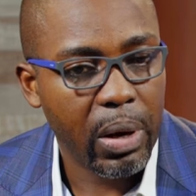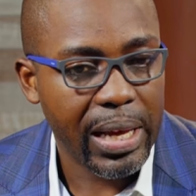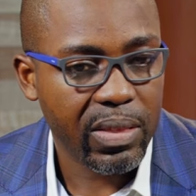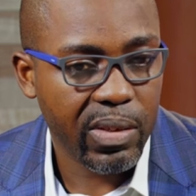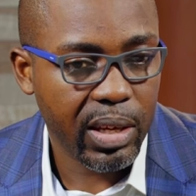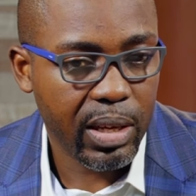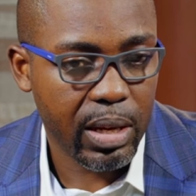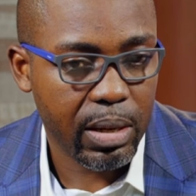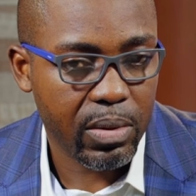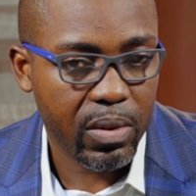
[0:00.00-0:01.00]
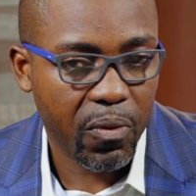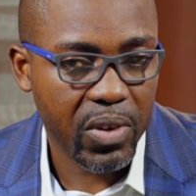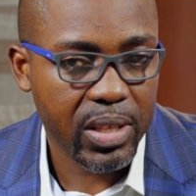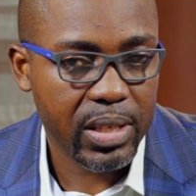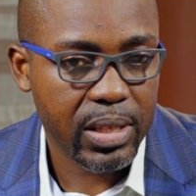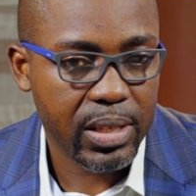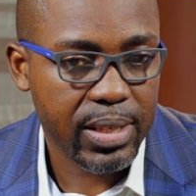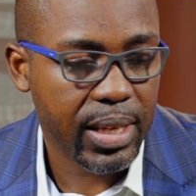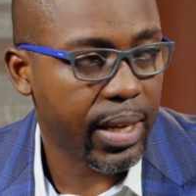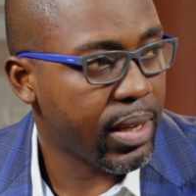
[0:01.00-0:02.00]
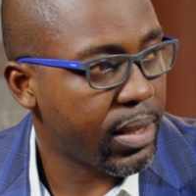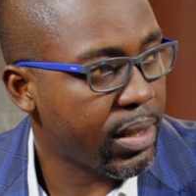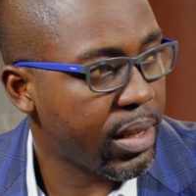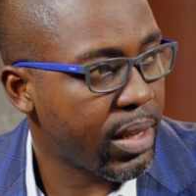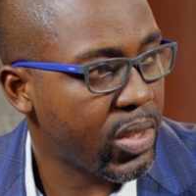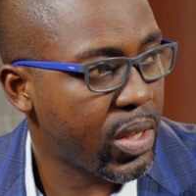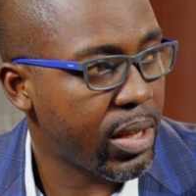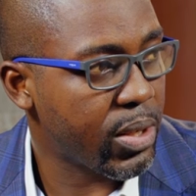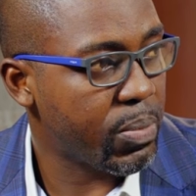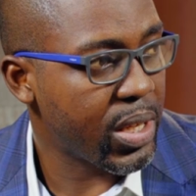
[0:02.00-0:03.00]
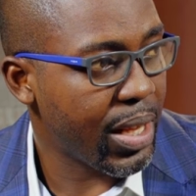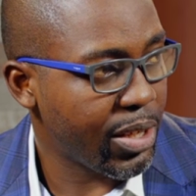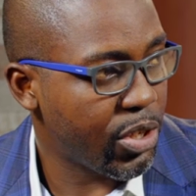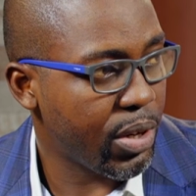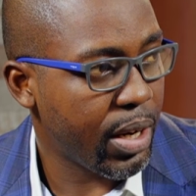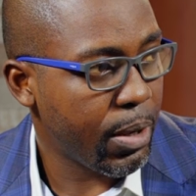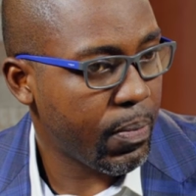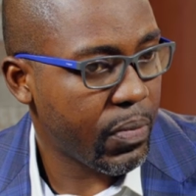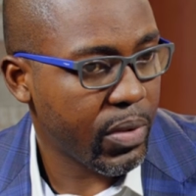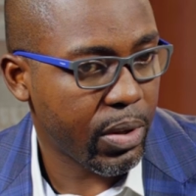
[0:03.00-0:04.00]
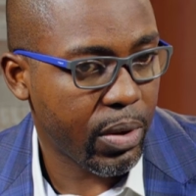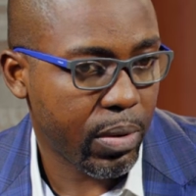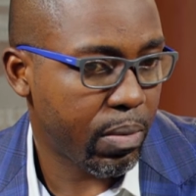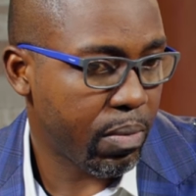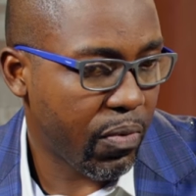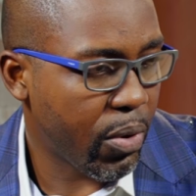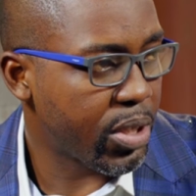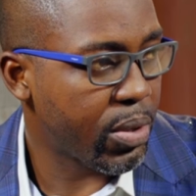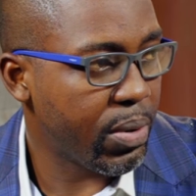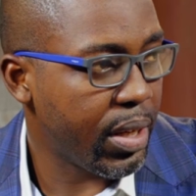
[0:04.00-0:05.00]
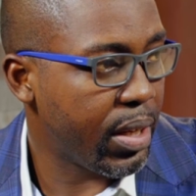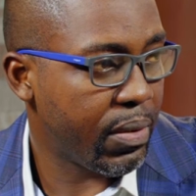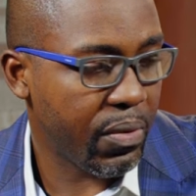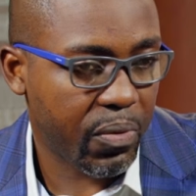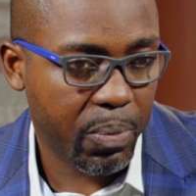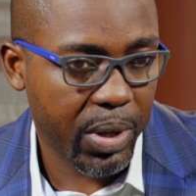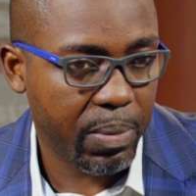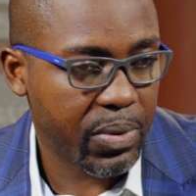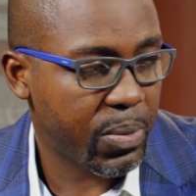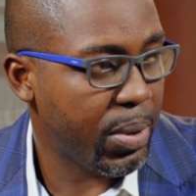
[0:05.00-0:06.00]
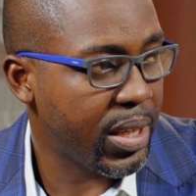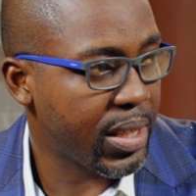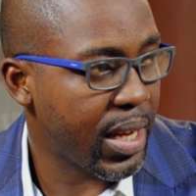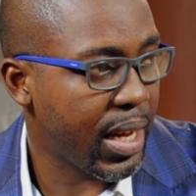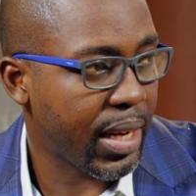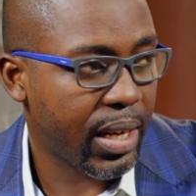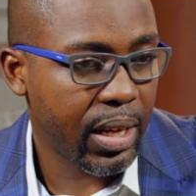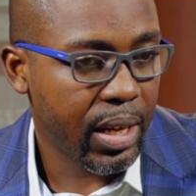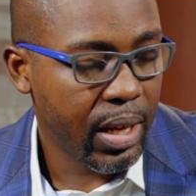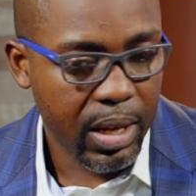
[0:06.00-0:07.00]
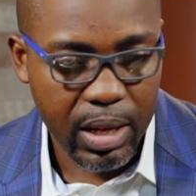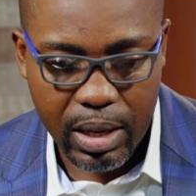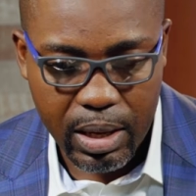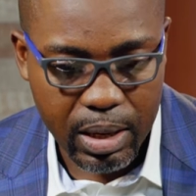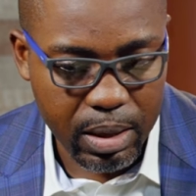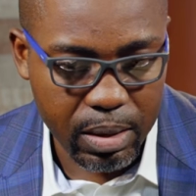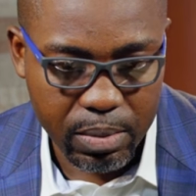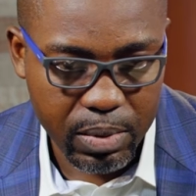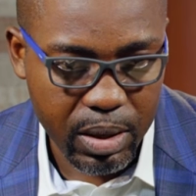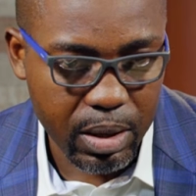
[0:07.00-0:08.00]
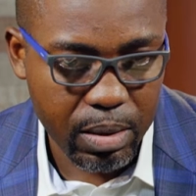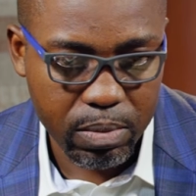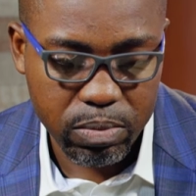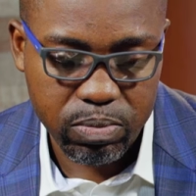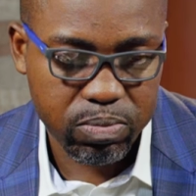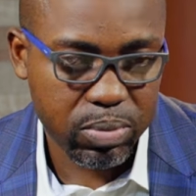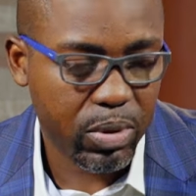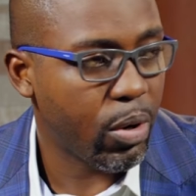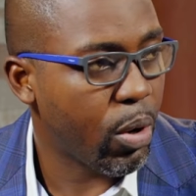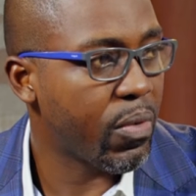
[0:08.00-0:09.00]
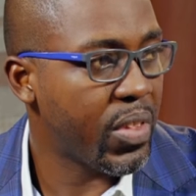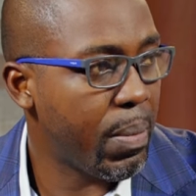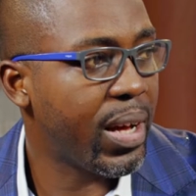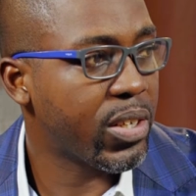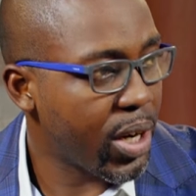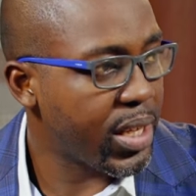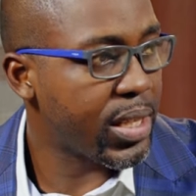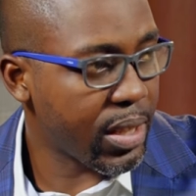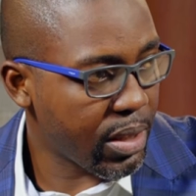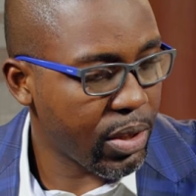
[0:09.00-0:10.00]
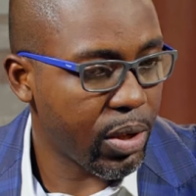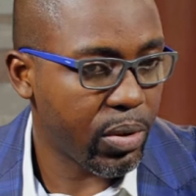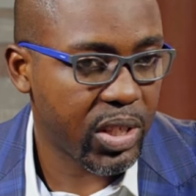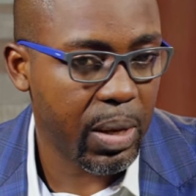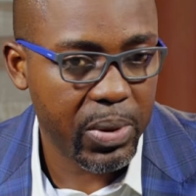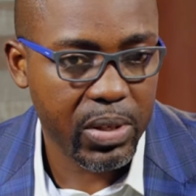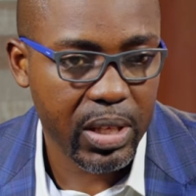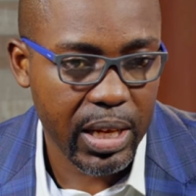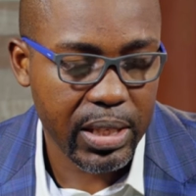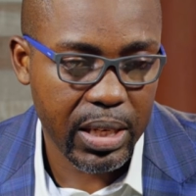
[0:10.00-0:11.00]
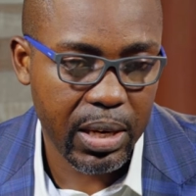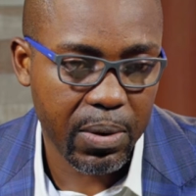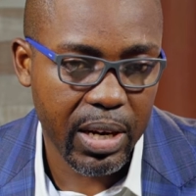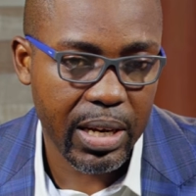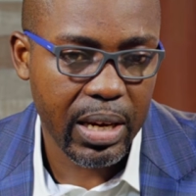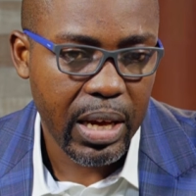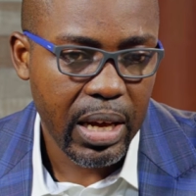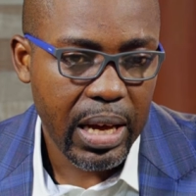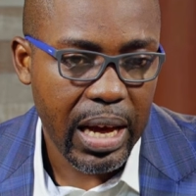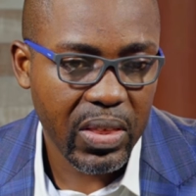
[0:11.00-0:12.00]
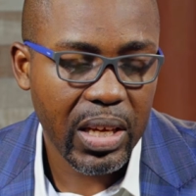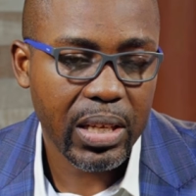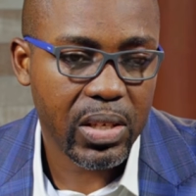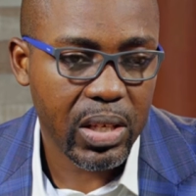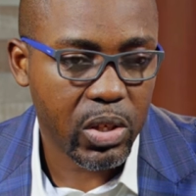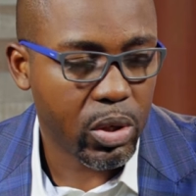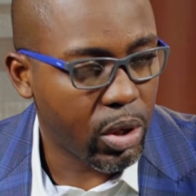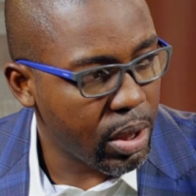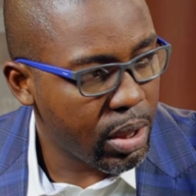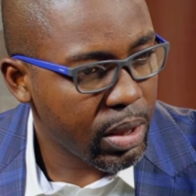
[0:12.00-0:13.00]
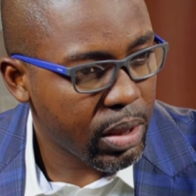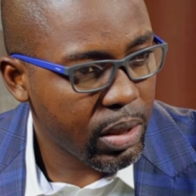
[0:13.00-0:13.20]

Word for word: But I think uh, the fintech uh, startups in Nigeria, you know, Flutterwave, Paystack, uh, uh, a lot of them are trying to, you know, step into that area. And I think it's, it's good.